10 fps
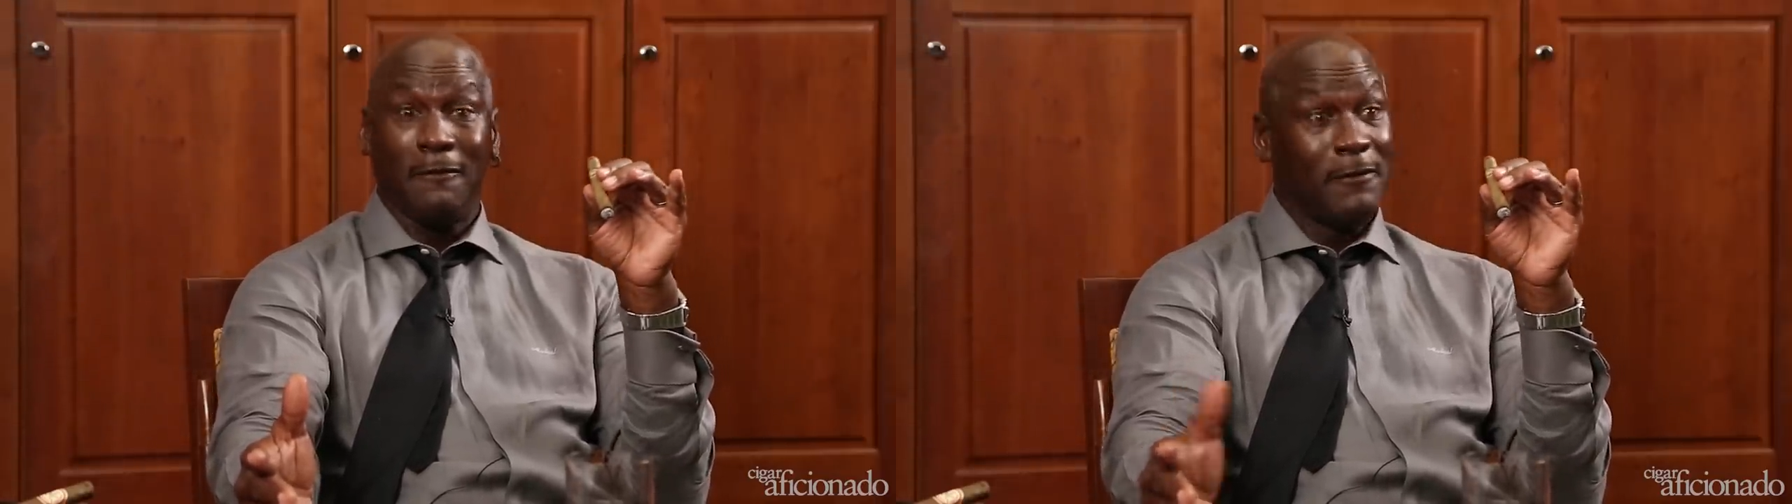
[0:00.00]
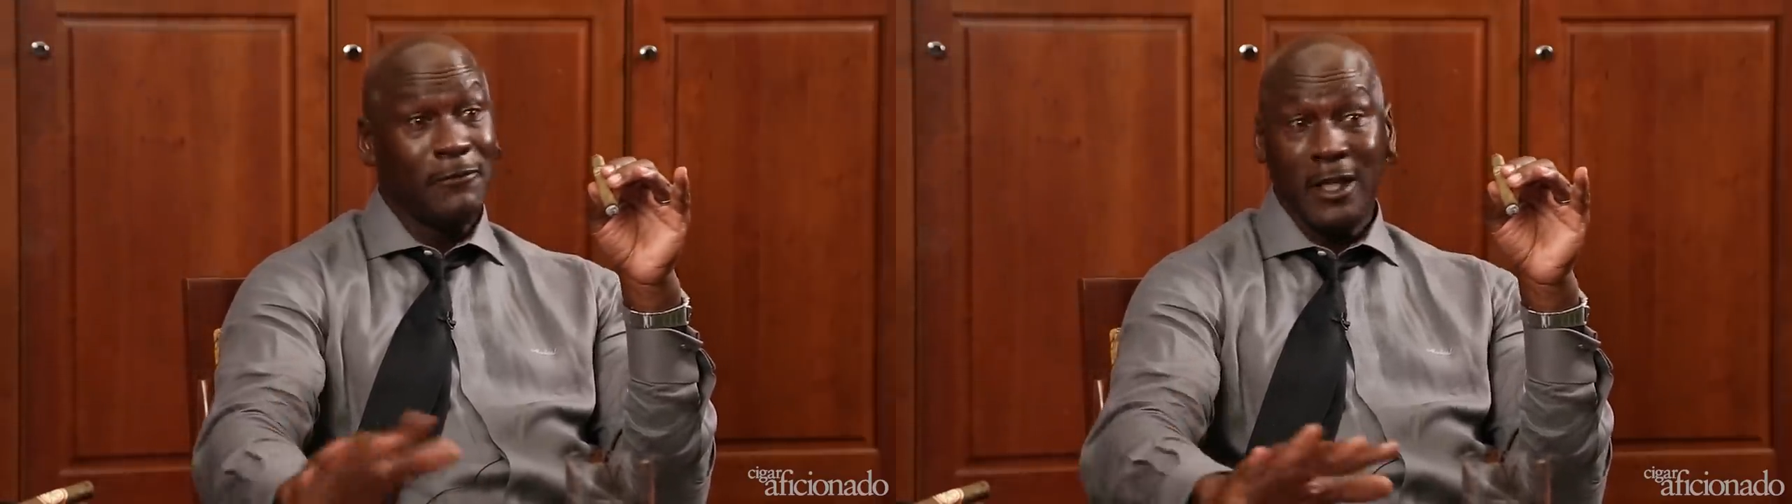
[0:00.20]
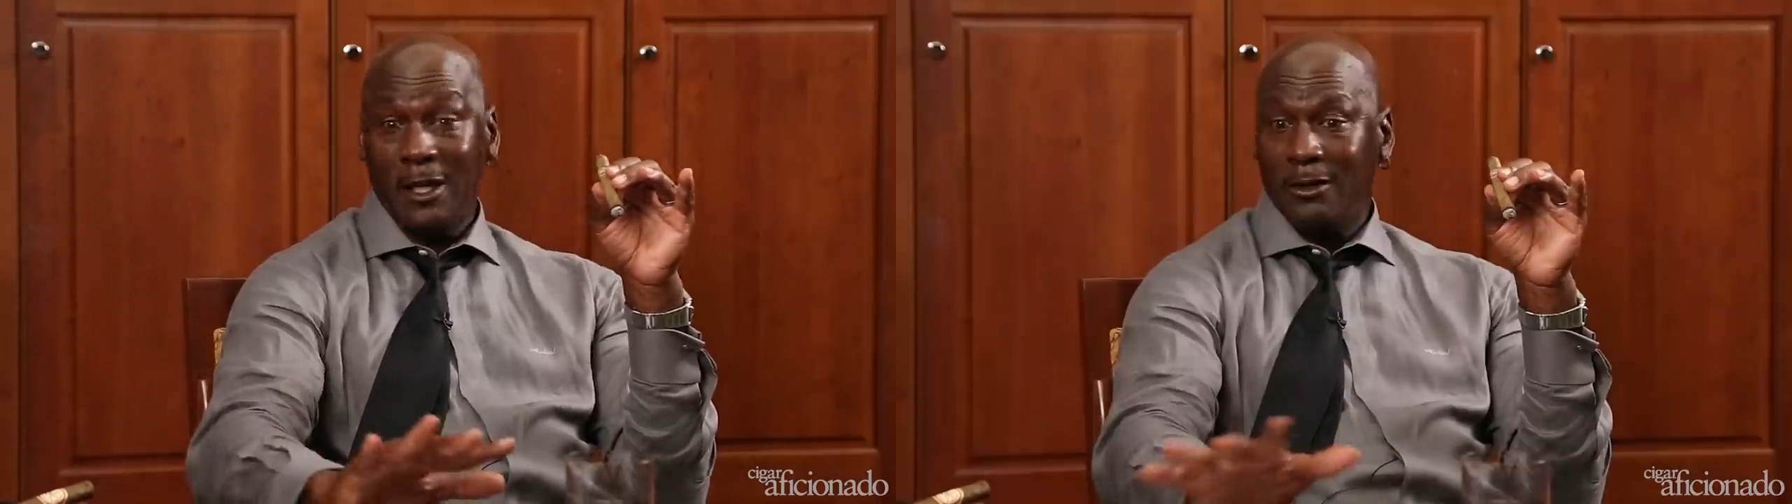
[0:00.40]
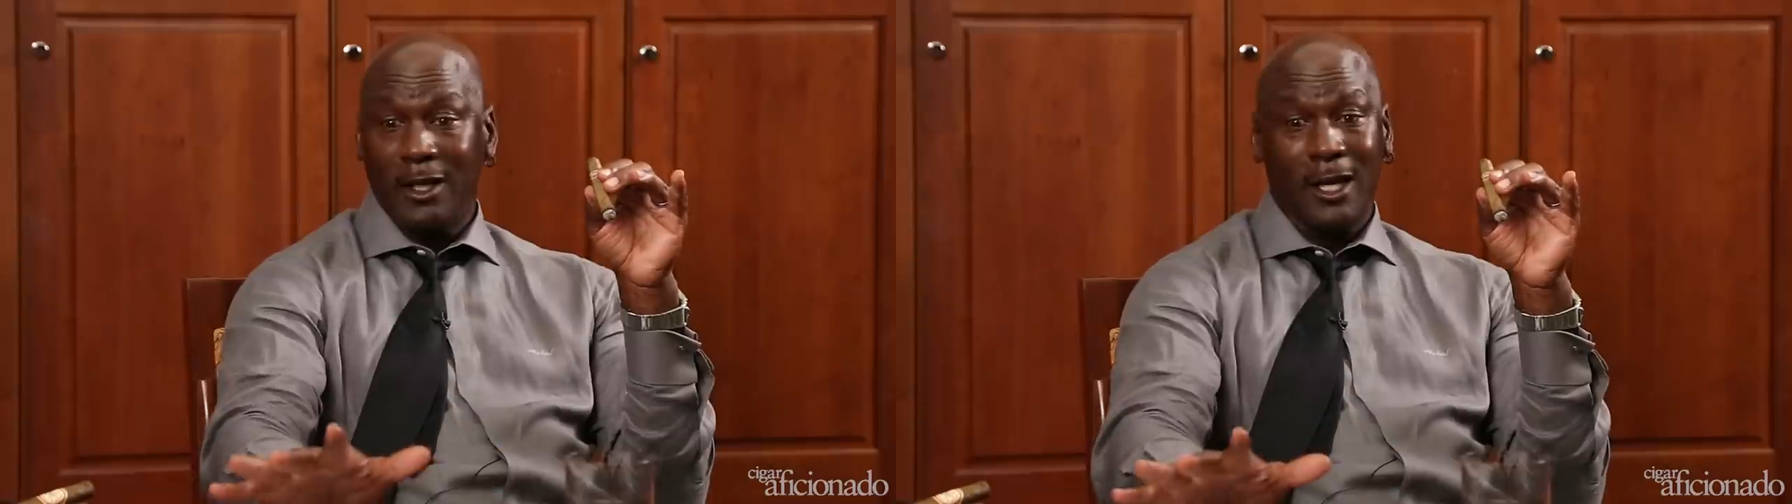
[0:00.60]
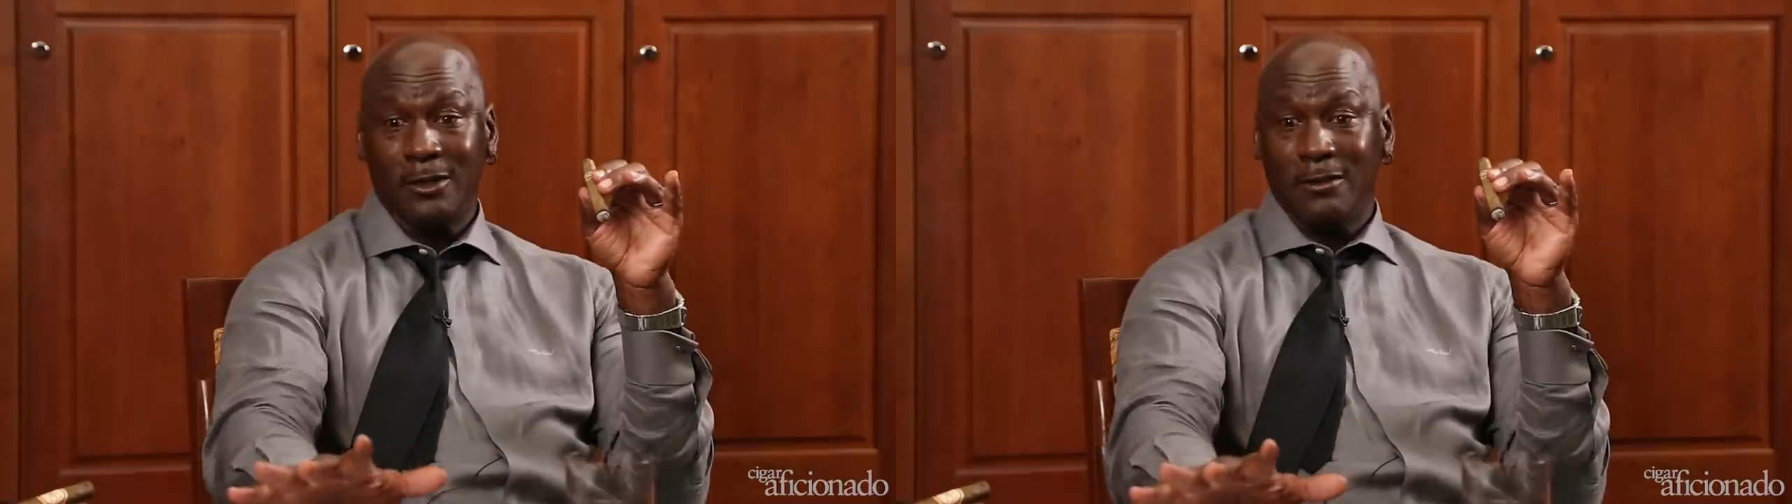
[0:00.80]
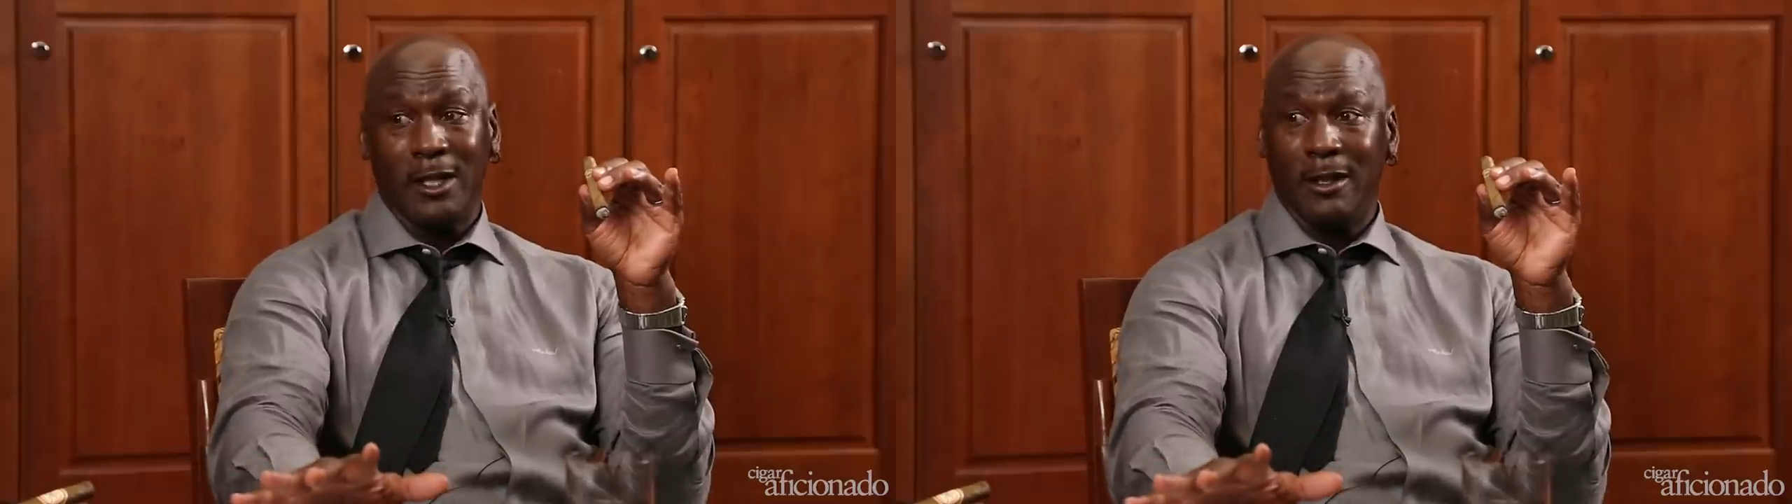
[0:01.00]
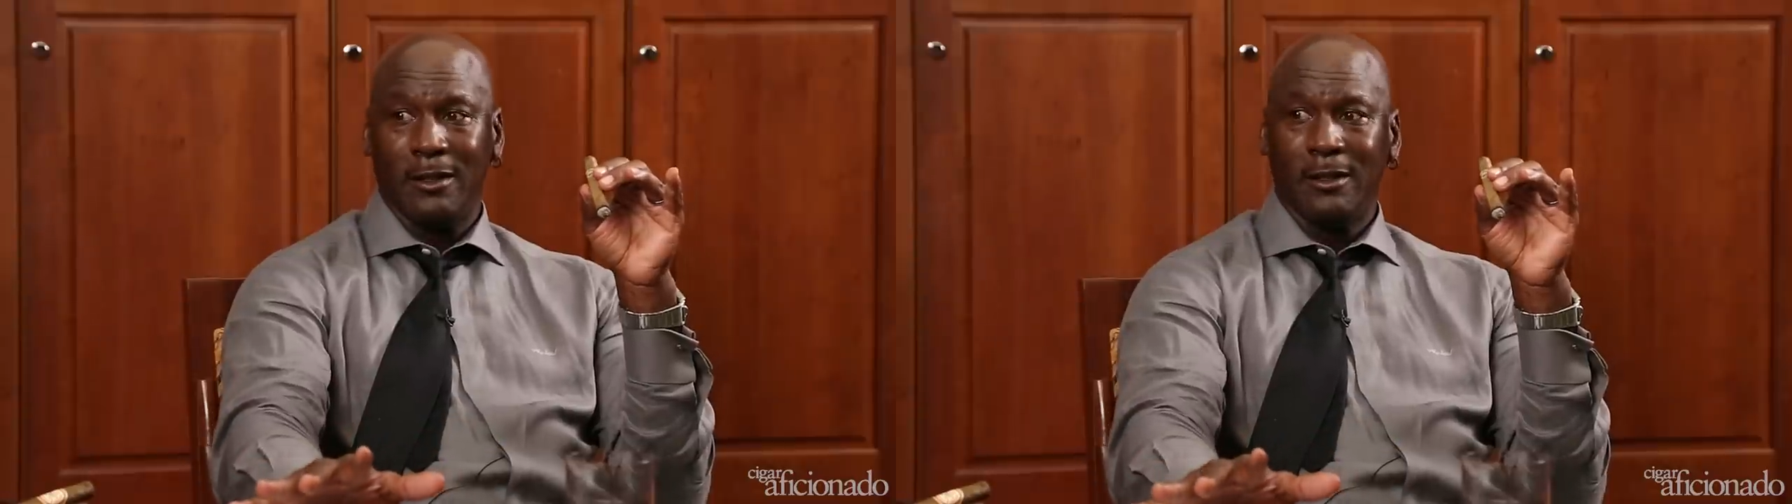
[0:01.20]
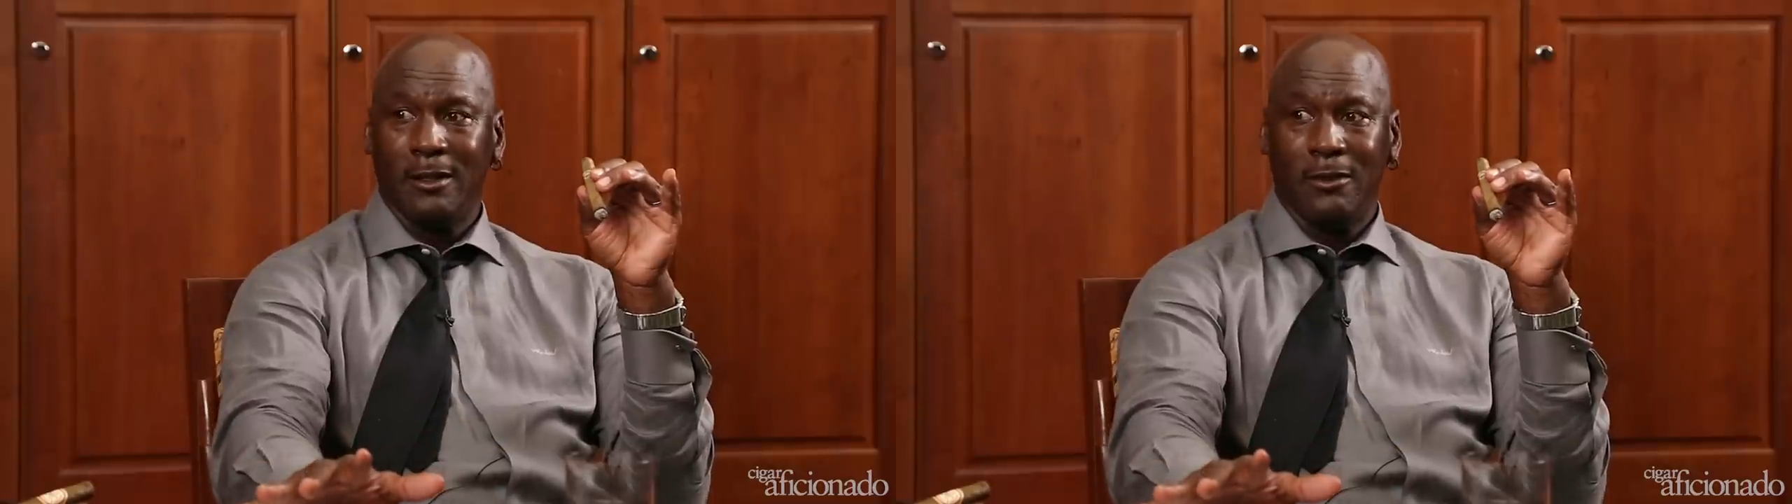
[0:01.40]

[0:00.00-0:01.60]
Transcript: $1,500 a month,